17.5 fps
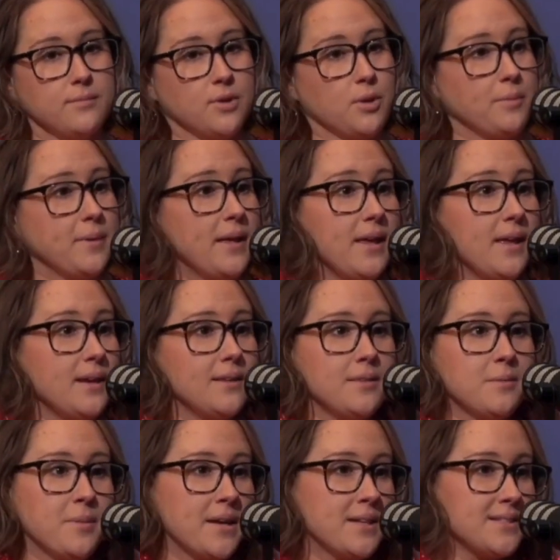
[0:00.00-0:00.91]
your bed in
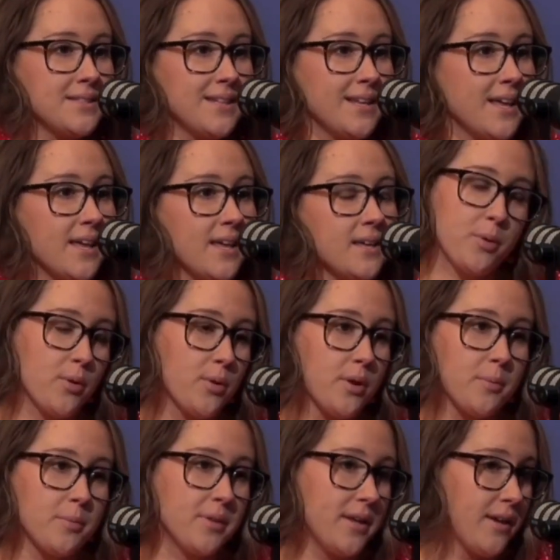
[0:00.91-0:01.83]
the bassinet, or
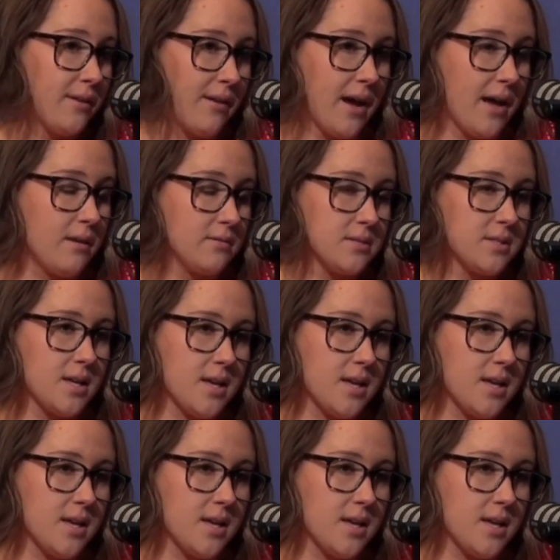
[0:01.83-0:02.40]
a playground,